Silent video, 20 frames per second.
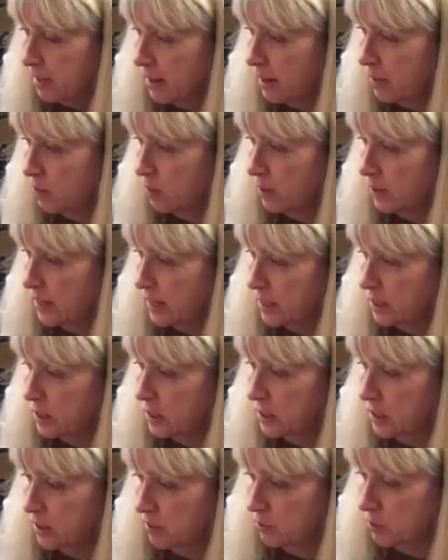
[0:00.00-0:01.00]
in
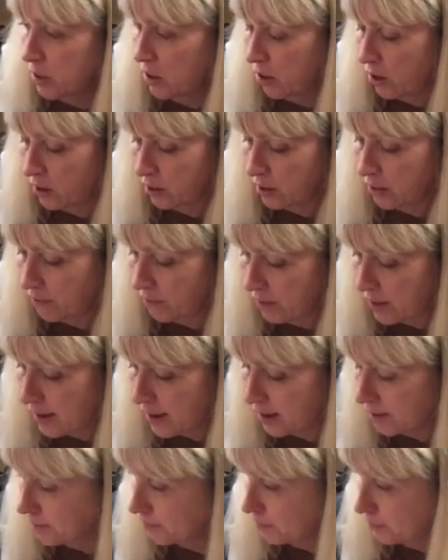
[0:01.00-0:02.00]
relationship to all of
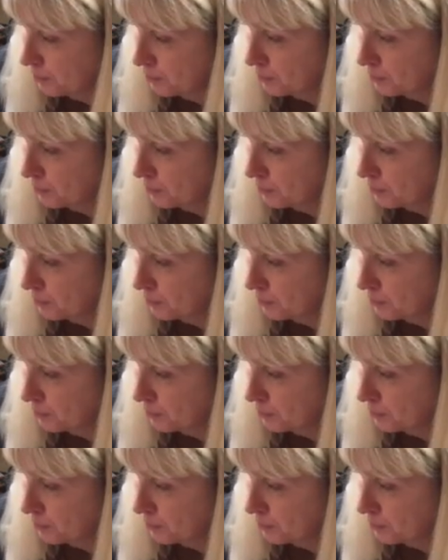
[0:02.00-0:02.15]
that.